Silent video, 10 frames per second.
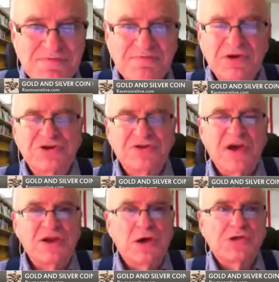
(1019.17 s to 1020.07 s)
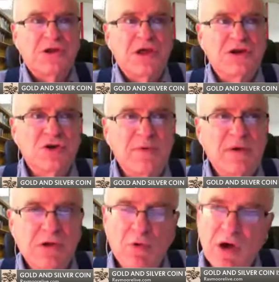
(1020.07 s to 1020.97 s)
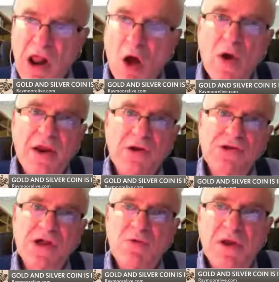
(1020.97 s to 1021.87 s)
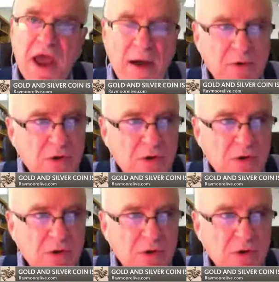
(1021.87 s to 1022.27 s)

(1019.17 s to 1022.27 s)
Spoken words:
Mentioned that yesterday too. People say, well, I'll wait and see what happens.